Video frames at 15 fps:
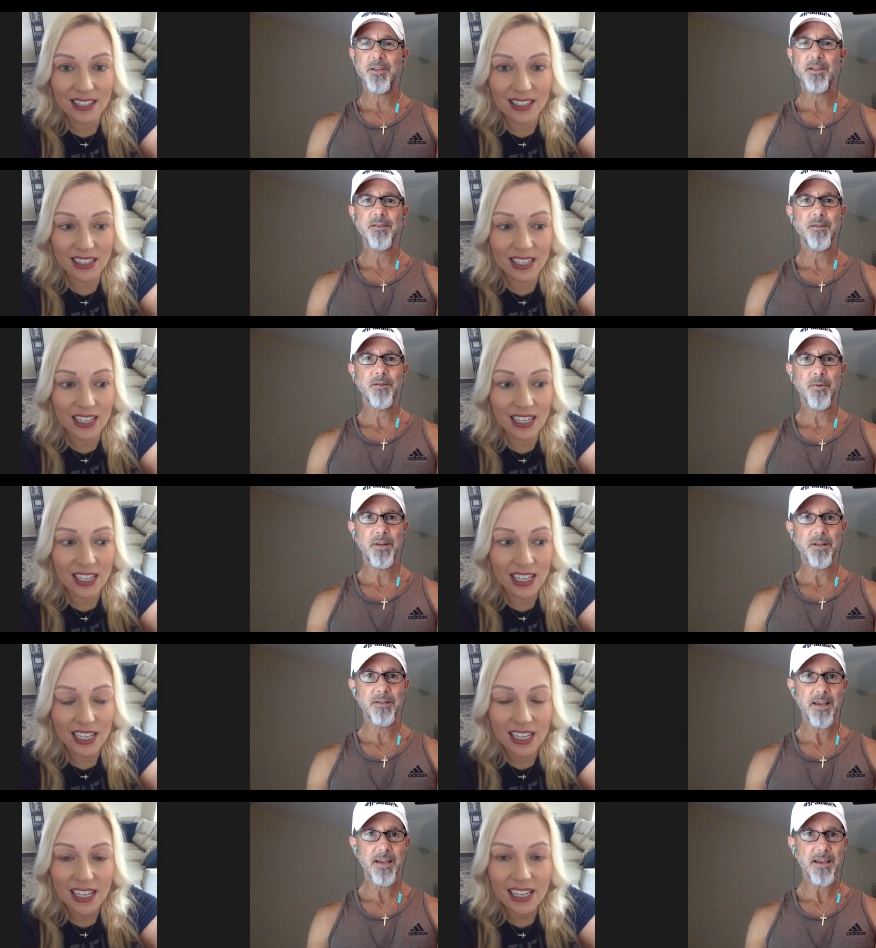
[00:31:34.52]
Speaker 1: easier when
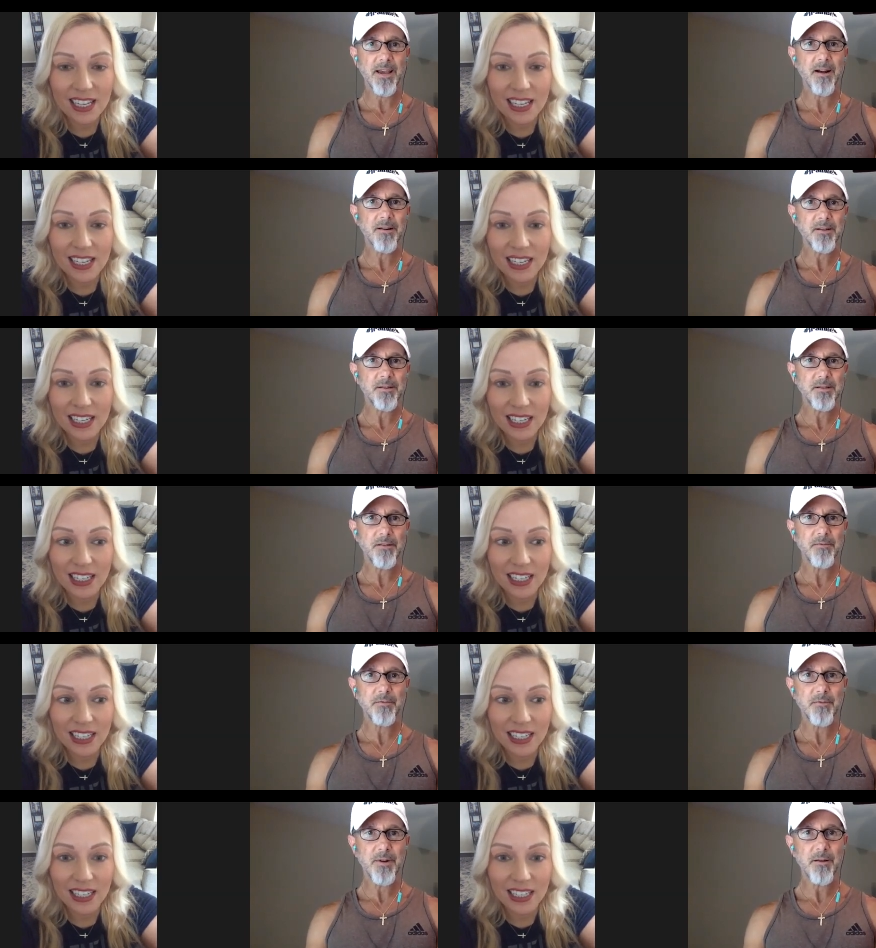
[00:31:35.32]
you take care of
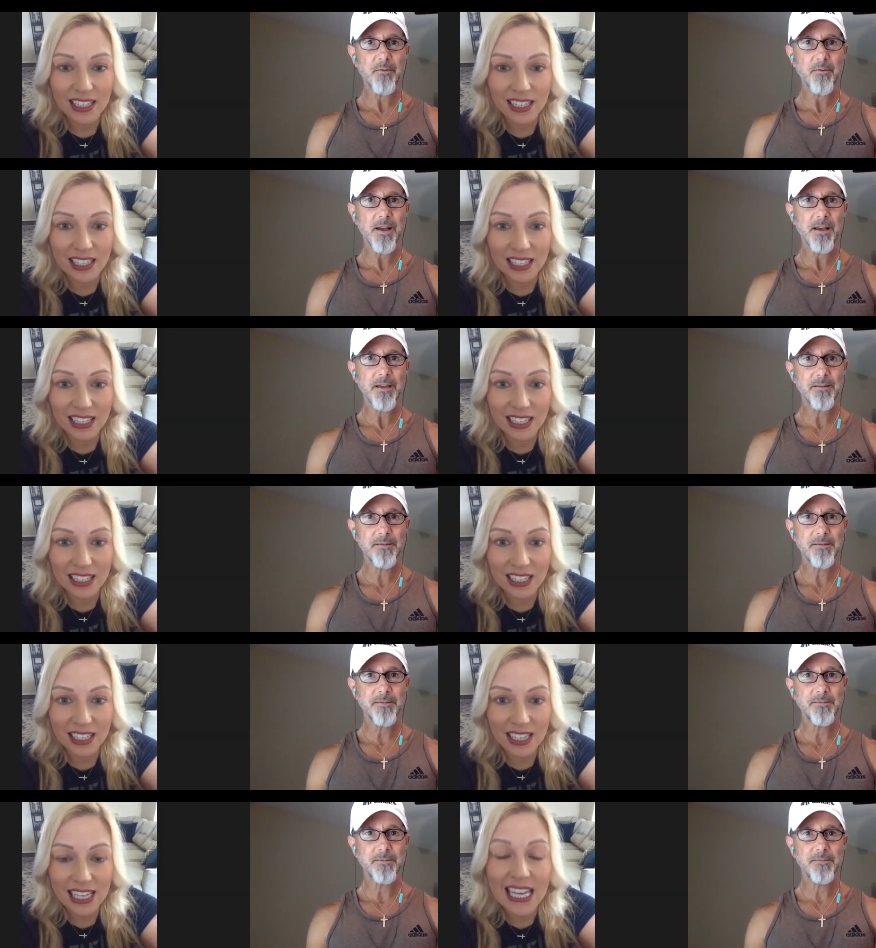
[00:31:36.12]
yourself the right way.
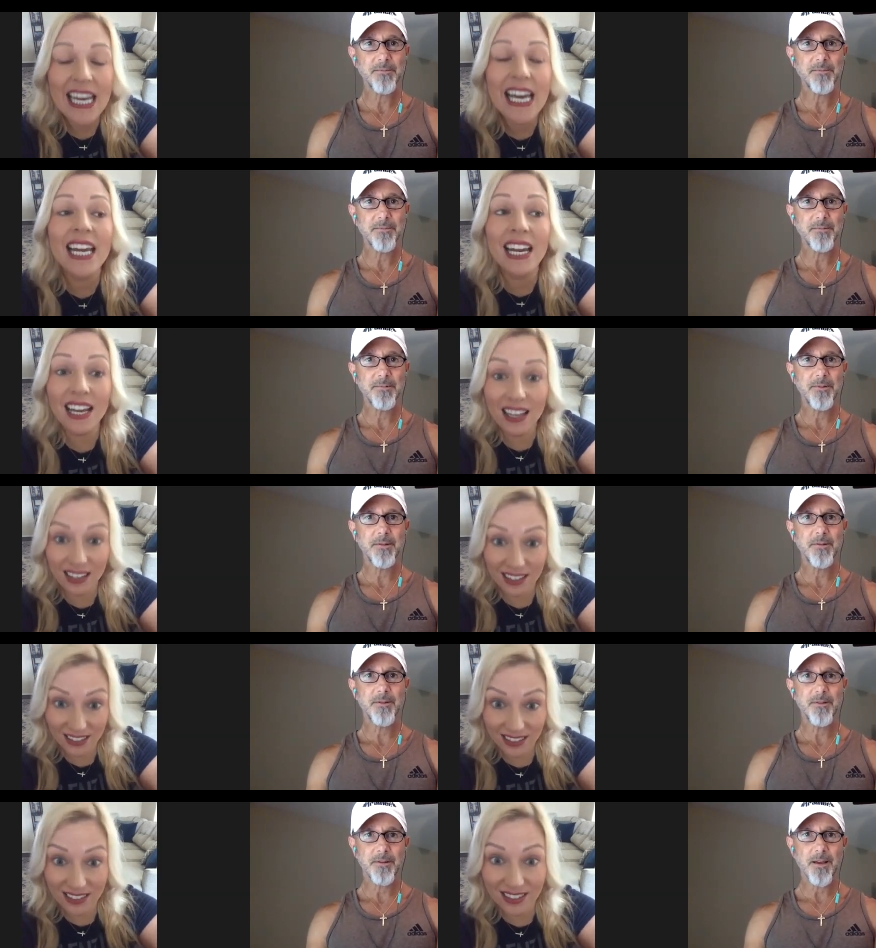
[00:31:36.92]
Speaker 2: It
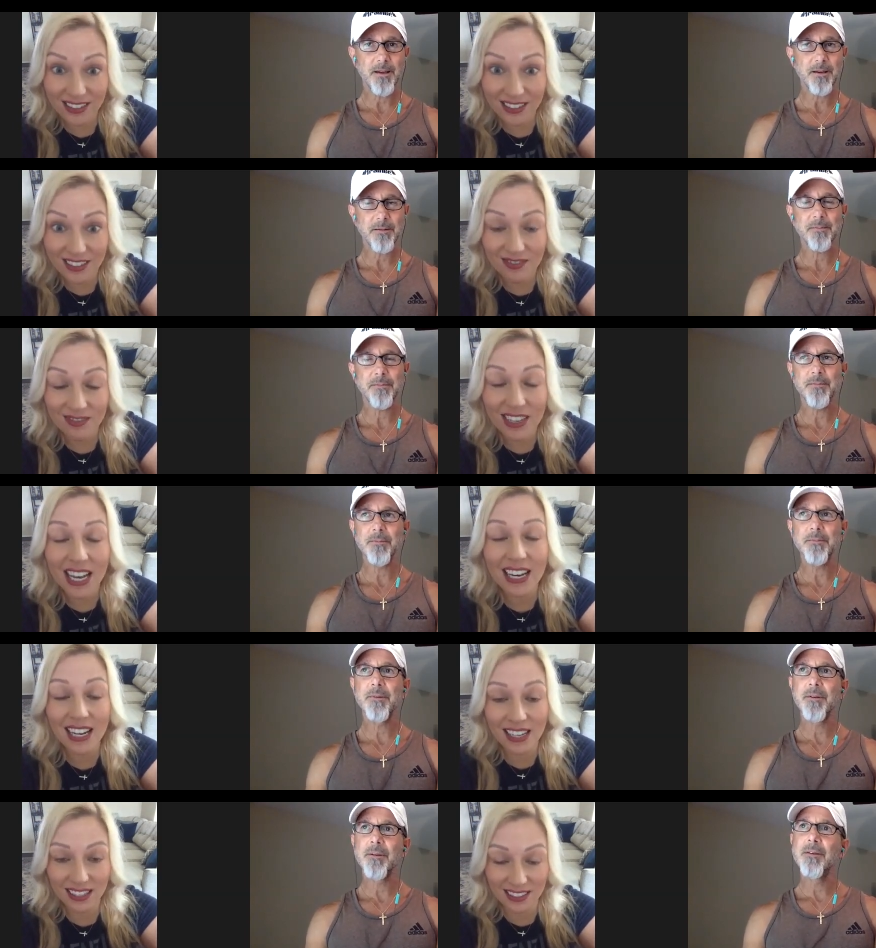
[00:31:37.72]
is.
Speaker 1: Yeah.
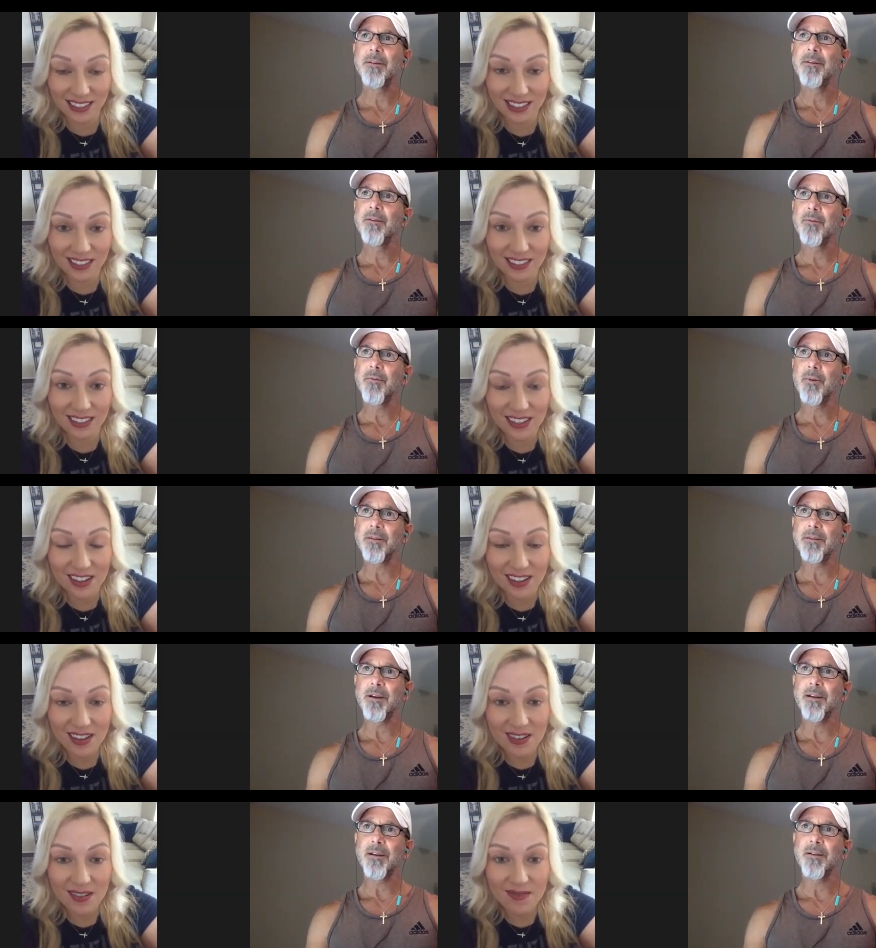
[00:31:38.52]
Well
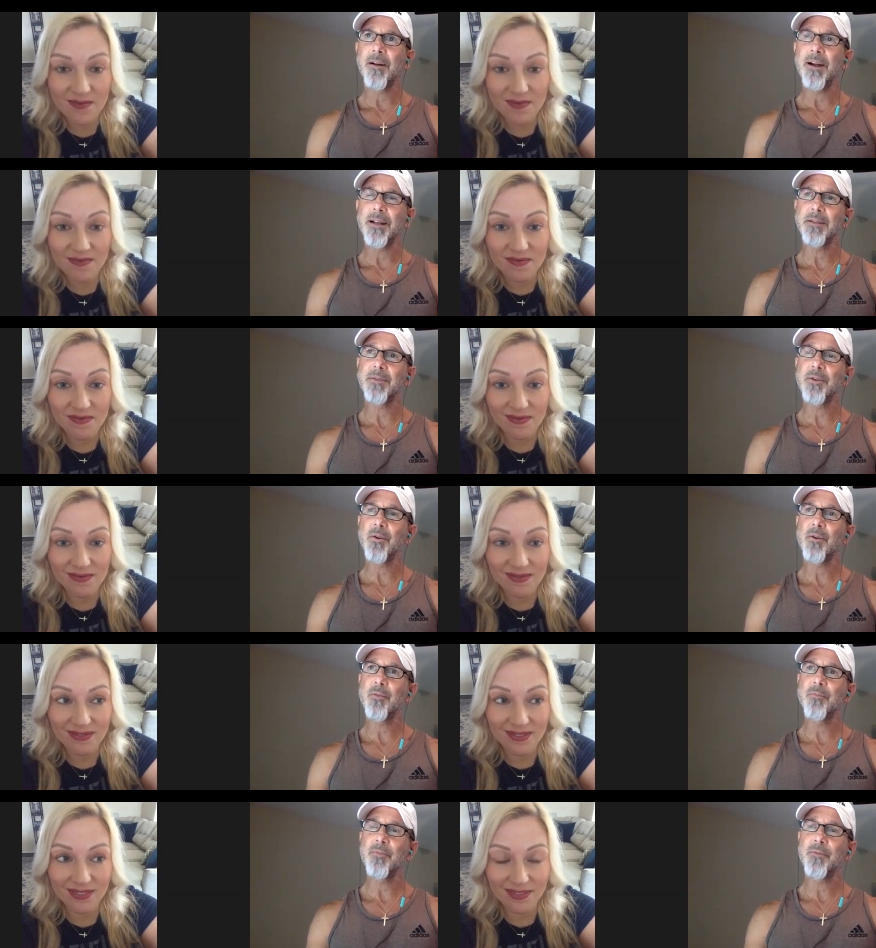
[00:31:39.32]
done. All right.
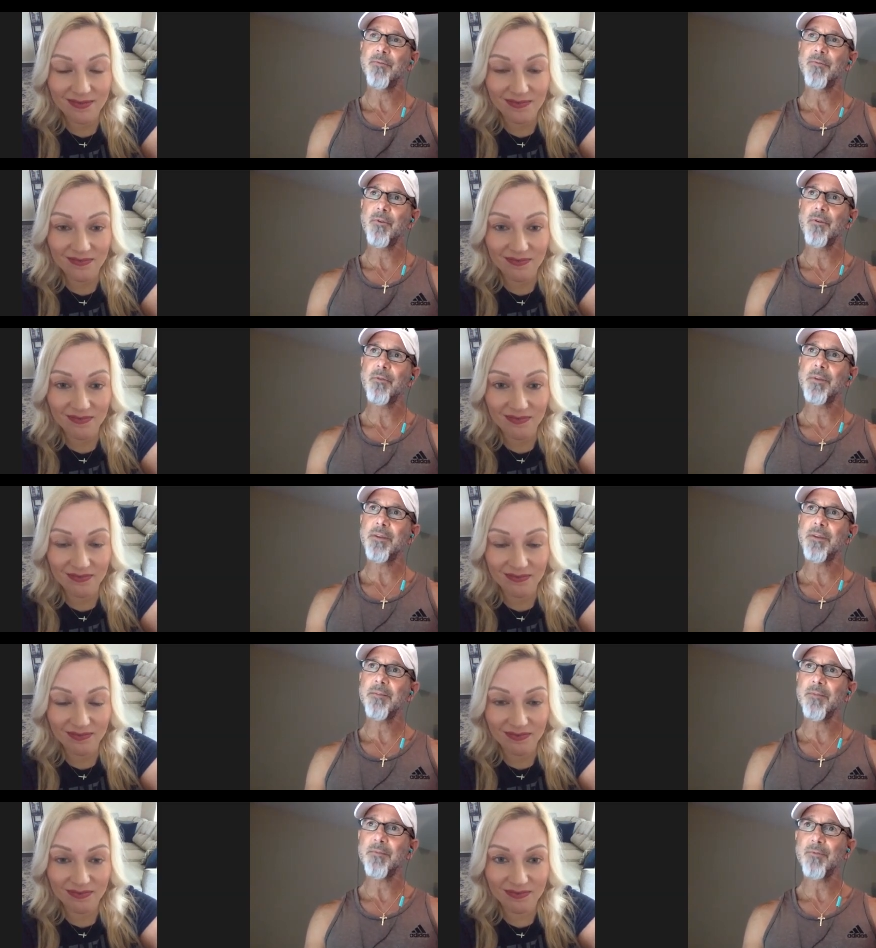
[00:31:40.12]
So before
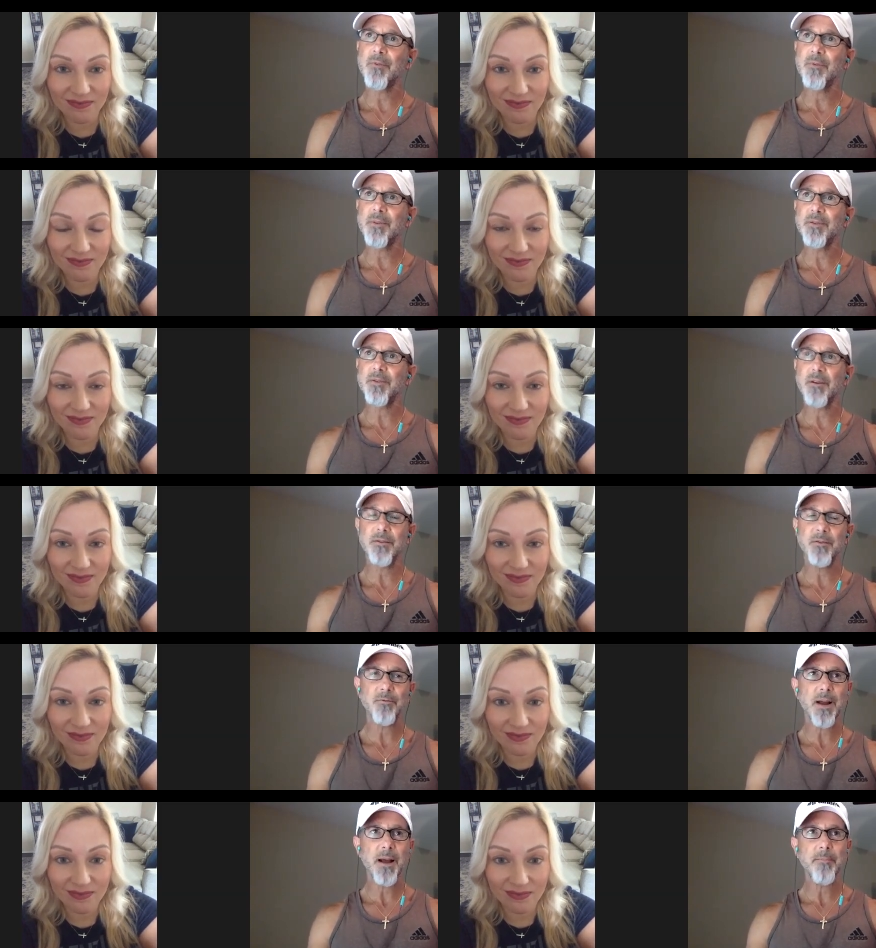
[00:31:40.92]
we before we start
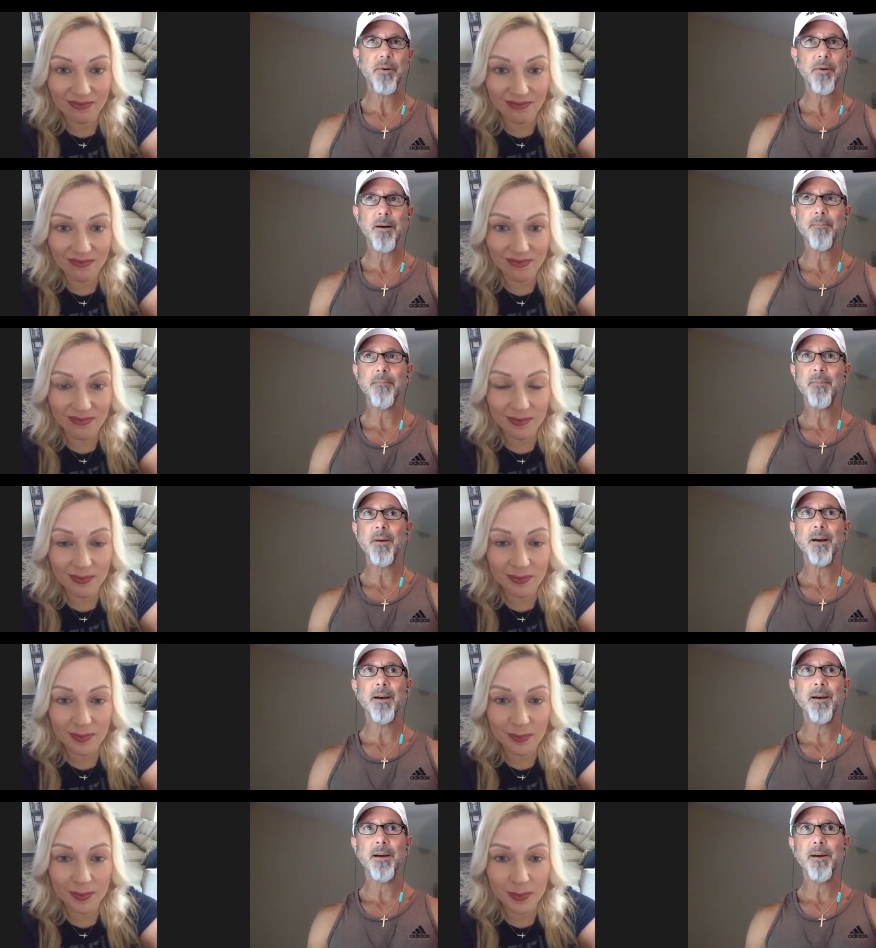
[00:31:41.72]
to wrap up,
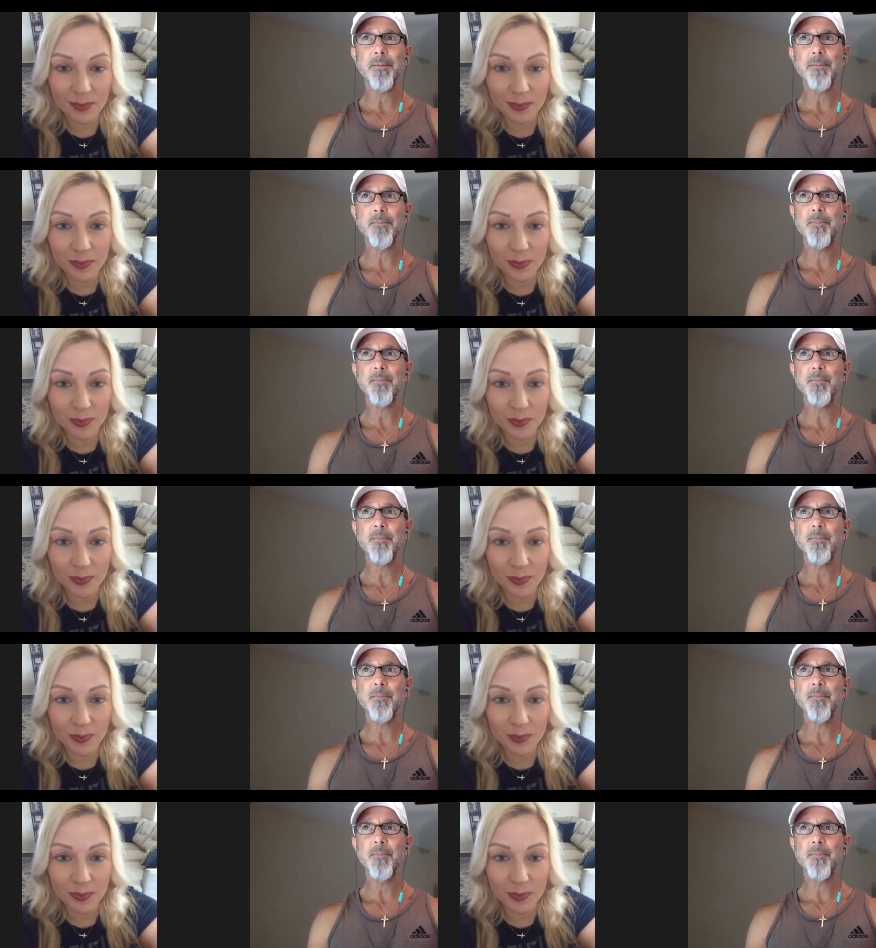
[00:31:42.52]
um,